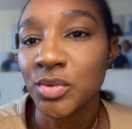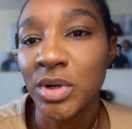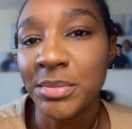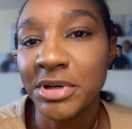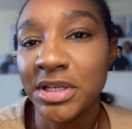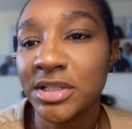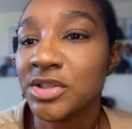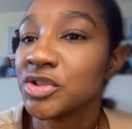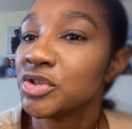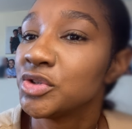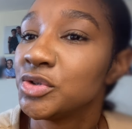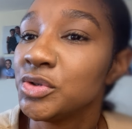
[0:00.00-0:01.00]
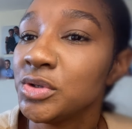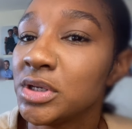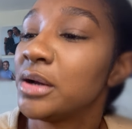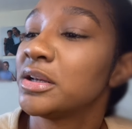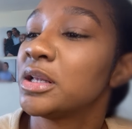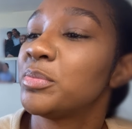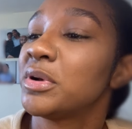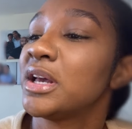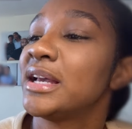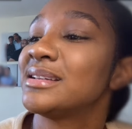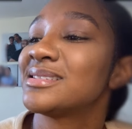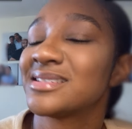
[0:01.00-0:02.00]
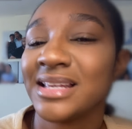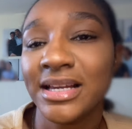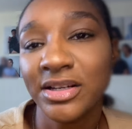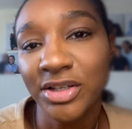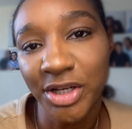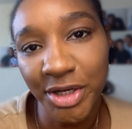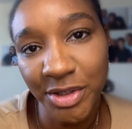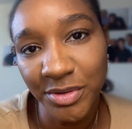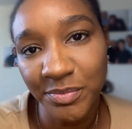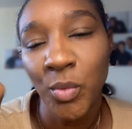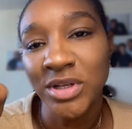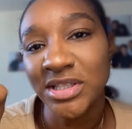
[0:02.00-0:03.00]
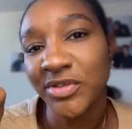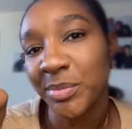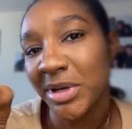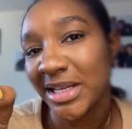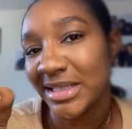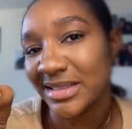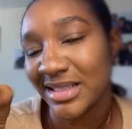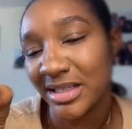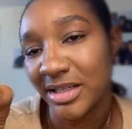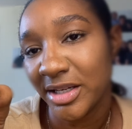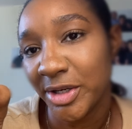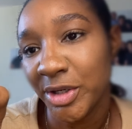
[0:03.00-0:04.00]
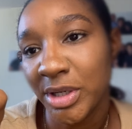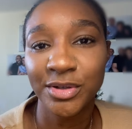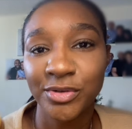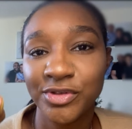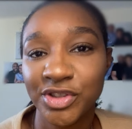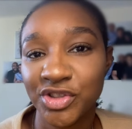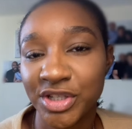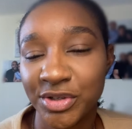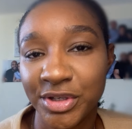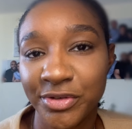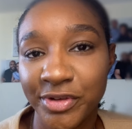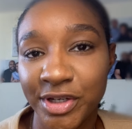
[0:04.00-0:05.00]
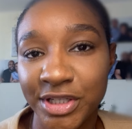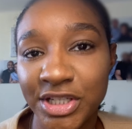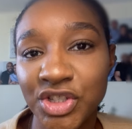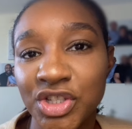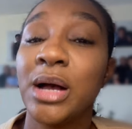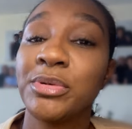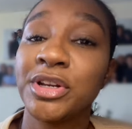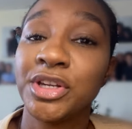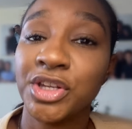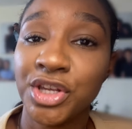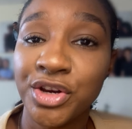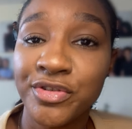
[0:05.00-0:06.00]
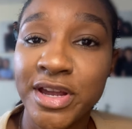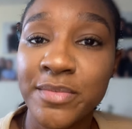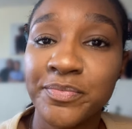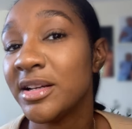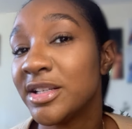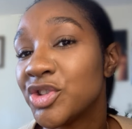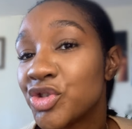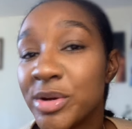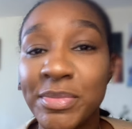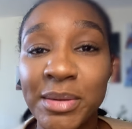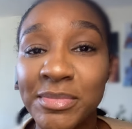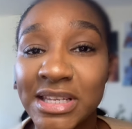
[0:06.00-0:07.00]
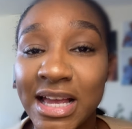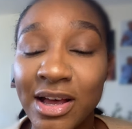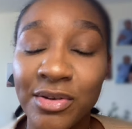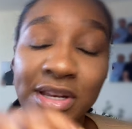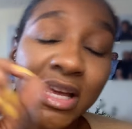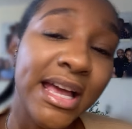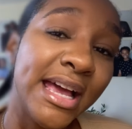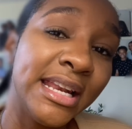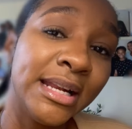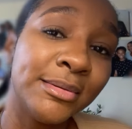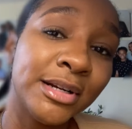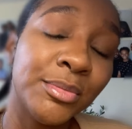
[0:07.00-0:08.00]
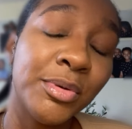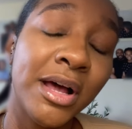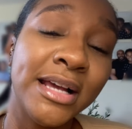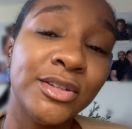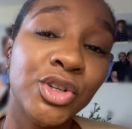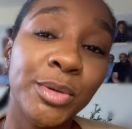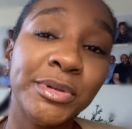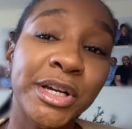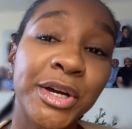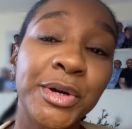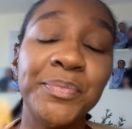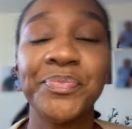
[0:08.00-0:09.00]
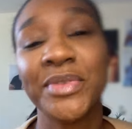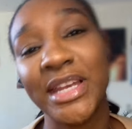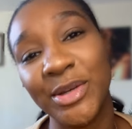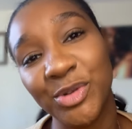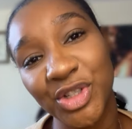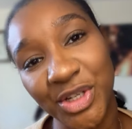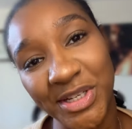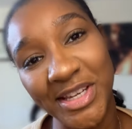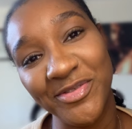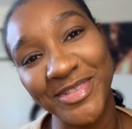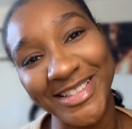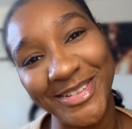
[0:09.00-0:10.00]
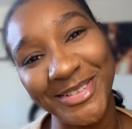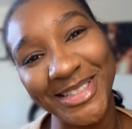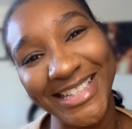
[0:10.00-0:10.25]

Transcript: So what I'm gonna do, I'm gonna apply a second coat. Once I've applied that second coat of the gel nail varnish, I'm gonna cure it, I'm gonna trim them down, and then I'm gonna apply the top coat, and i will show you the end result,